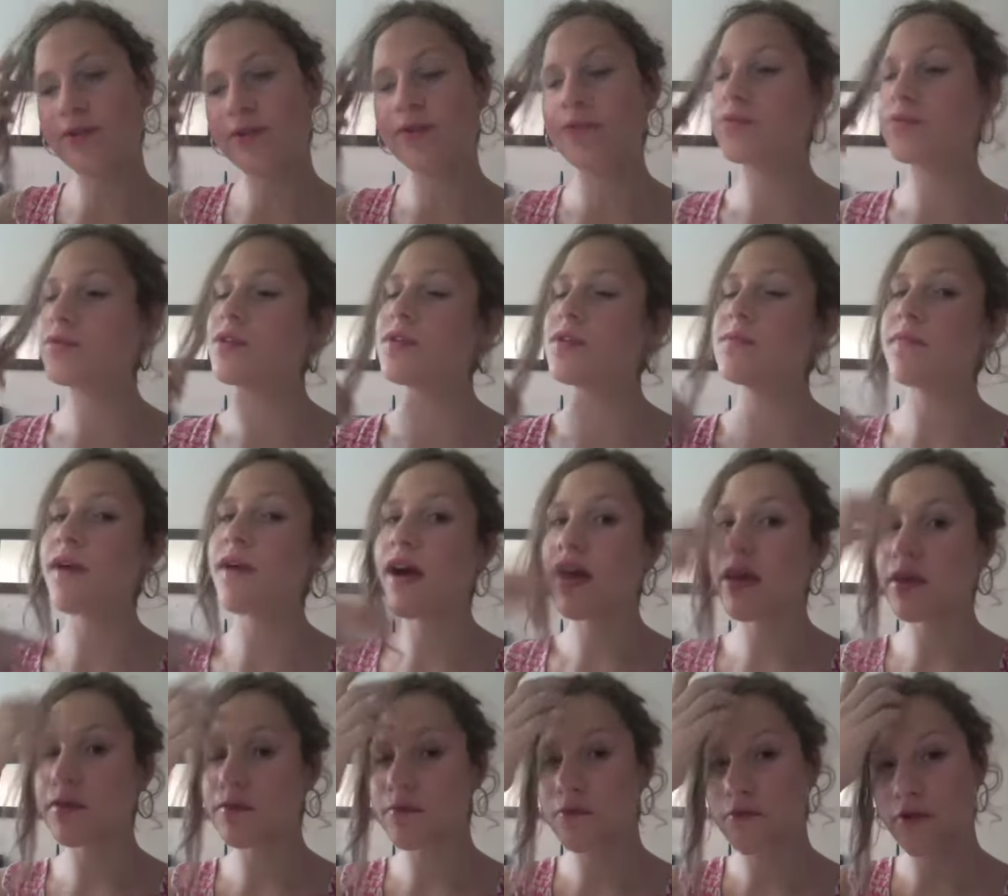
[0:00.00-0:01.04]
only
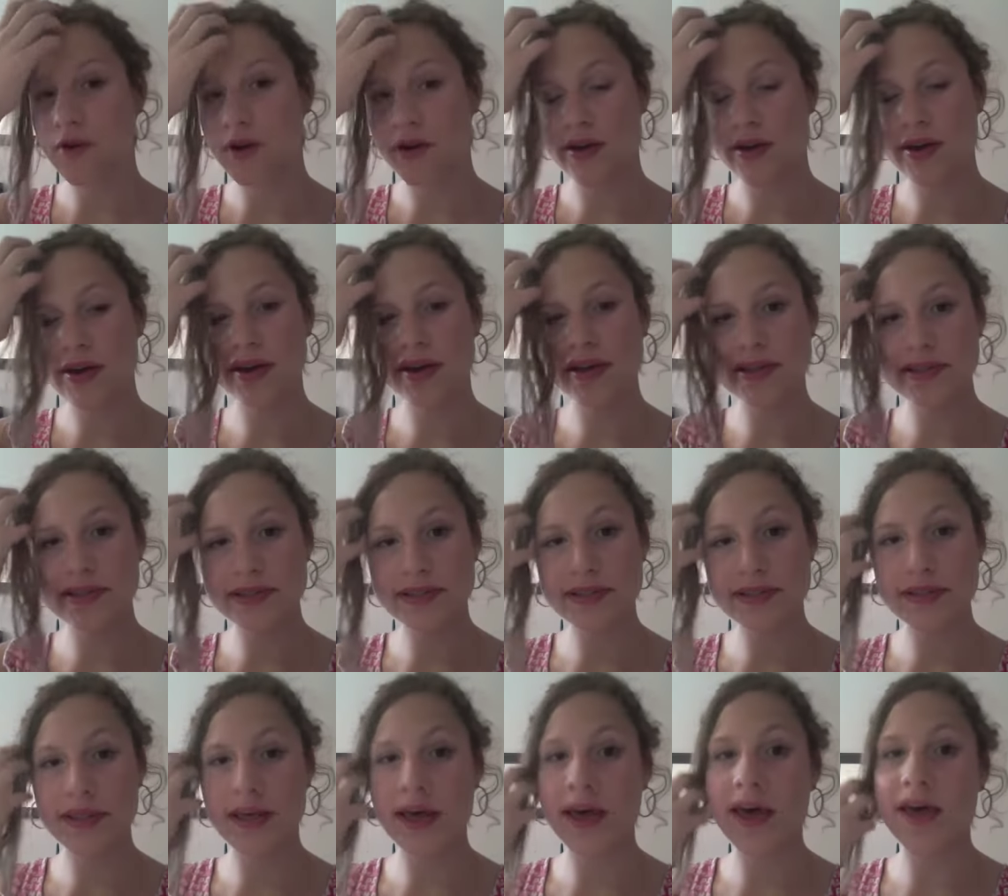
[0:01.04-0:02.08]
buying products
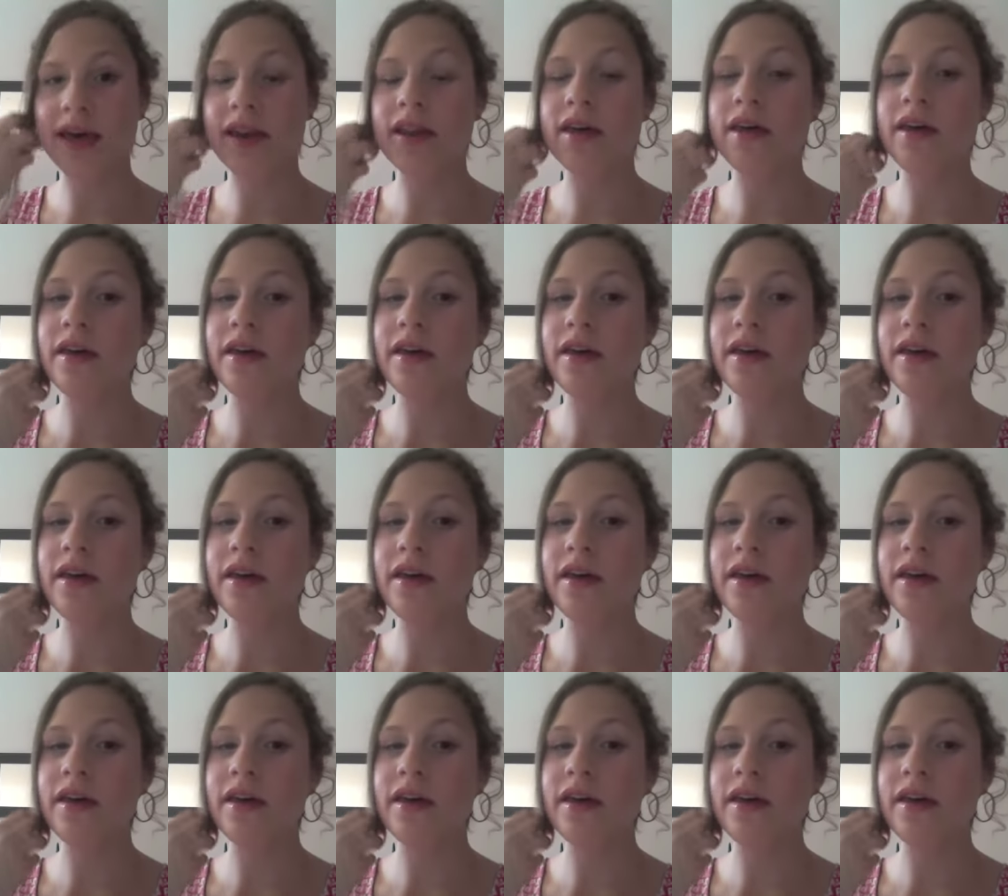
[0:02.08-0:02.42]
that